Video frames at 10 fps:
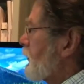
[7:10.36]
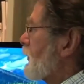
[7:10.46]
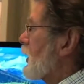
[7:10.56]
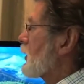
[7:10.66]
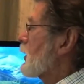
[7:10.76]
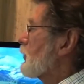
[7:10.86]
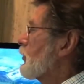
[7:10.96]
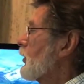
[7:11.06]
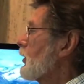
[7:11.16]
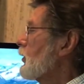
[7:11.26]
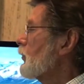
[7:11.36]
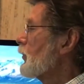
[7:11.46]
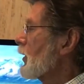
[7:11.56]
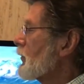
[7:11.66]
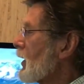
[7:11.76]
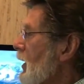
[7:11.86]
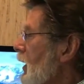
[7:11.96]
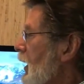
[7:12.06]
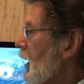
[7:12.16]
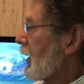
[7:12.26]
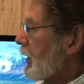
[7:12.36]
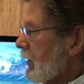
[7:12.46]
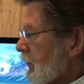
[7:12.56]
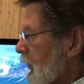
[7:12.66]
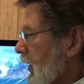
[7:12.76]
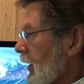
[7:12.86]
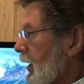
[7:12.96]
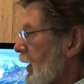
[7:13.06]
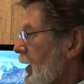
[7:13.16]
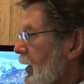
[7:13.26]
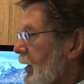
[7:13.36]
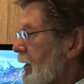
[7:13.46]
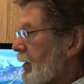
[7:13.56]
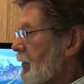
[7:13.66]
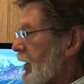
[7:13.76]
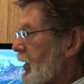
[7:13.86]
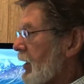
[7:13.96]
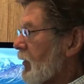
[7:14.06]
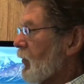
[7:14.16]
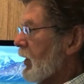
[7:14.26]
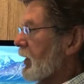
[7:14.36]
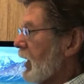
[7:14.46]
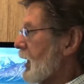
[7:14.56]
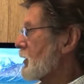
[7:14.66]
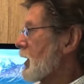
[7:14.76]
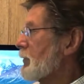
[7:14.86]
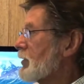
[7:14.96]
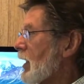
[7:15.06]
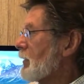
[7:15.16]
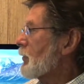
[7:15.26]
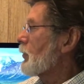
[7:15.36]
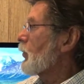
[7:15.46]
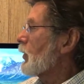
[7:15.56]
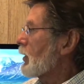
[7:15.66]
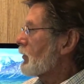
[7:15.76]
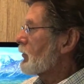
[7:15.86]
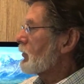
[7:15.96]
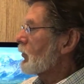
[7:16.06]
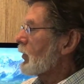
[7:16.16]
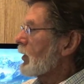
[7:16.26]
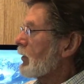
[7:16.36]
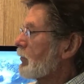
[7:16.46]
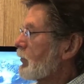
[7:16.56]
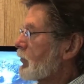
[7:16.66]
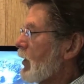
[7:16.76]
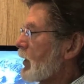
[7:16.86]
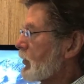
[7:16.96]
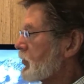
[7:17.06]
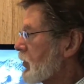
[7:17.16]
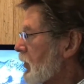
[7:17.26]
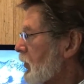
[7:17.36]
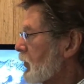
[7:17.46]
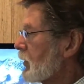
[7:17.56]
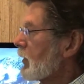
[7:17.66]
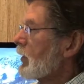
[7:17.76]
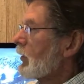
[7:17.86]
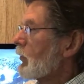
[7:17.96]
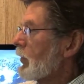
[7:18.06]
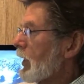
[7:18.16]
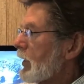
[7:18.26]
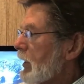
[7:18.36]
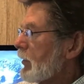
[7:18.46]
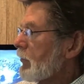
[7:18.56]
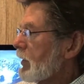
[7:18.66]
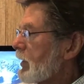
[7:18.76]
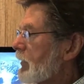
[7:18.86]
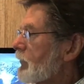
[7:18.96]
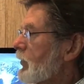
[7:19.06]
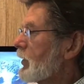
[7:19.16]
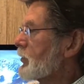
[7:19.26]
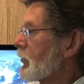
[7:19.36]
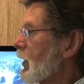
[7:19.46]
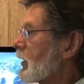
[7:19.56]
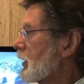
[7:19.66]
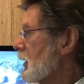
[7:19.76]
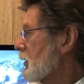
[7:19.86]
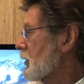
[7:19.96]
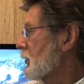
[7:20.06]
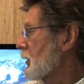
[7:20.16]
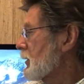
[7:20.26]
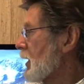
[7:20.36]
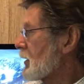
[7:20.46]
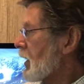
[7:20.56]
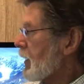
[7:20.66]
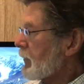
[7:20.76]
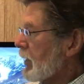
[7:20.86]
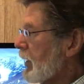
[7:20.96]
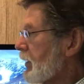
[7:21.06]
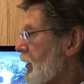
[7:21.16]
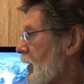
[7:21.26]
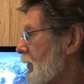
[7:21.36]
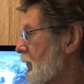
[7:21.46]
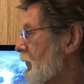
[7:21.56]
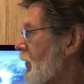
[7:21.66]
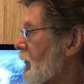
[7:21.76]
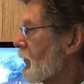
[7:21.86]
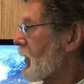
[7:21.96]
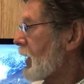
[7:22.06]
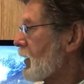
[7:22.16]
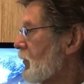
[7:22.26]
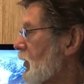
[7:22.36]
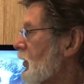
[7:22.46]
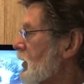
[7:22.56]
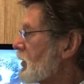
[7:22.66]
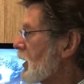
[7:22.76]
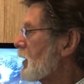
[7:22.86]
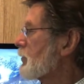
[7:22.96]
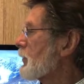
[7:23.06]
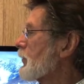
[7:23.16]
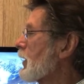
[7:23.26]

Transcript: into Final Cut Pro, and depending on what landscape type we're trying to show, we'll then integrate that footage directly into a timeline for that community type,